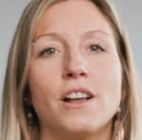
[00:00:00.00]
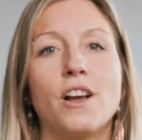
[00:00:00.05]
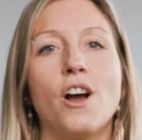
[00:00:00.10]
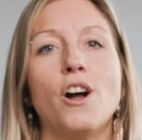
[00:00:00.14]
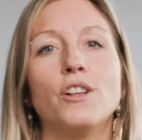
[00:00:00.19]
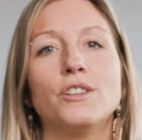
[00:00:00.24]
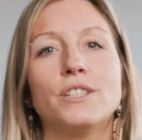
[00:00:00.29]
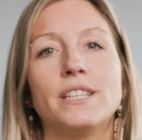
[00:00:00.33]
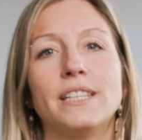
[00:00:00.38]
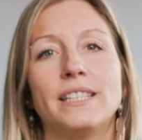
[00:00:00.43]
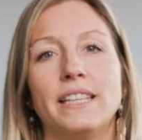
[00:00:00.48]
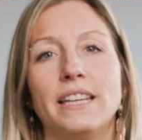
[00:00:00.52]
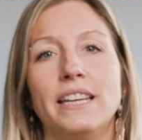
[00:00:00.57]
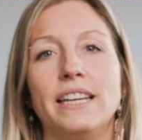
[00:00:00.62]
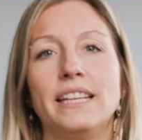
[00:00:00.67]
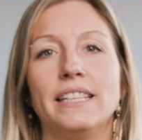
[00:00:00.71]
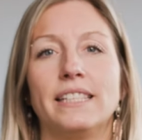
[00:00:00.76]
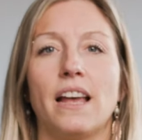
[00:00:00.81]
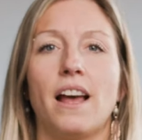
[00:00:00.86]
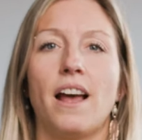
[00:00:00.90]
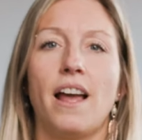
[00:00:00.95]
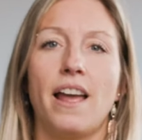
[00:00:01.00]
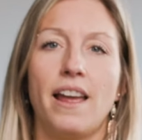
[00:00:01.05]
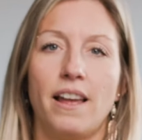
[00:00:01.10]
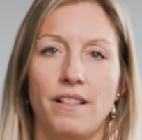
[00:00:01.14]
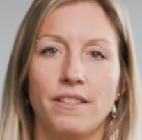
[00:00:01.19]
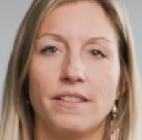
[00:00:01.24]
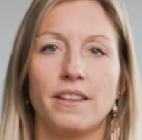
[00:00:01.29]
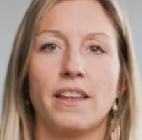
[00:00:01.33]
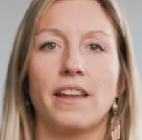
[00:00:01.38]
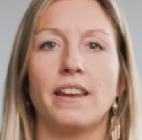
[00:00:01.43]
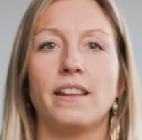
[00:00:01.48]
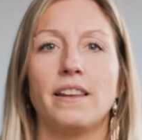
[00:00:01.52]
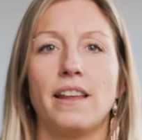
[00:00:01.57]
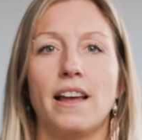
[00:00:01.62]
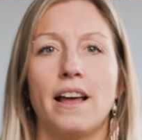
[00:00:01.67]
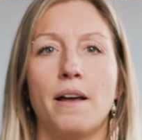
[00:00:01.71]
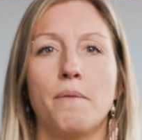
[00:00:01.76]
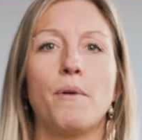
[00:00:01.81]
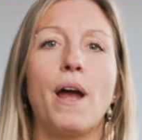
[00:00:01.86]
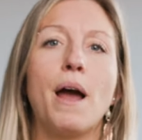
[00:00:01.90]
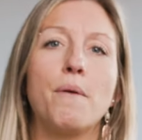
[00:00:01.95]
Colchicine is a Health
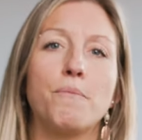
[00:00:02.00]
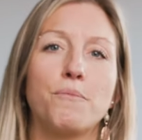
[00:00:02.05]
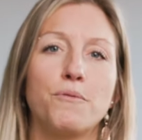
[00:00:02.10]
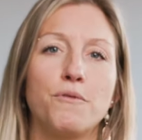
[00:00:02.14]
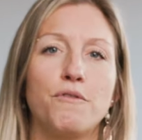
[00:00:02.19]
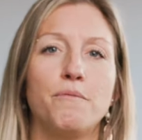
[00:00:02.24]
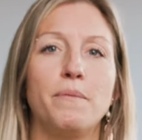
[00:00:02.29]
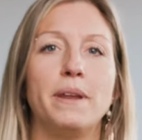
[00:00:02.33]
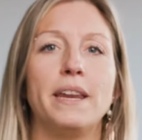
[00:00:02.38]
Canada approved